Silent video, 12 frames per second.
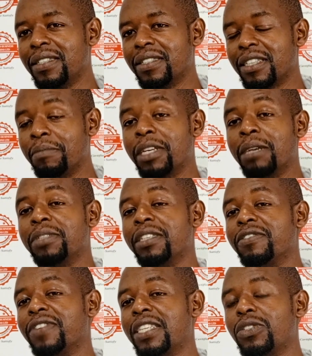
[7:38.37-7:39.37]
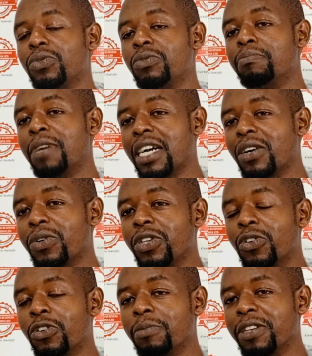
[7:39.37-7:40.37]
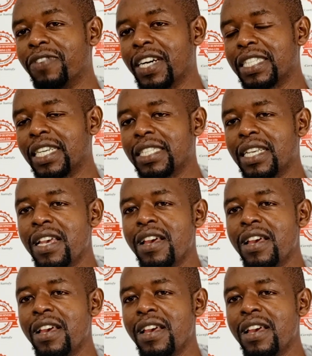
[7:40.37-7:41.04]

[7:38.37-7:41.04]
sometimes referred to macroeconomic factors,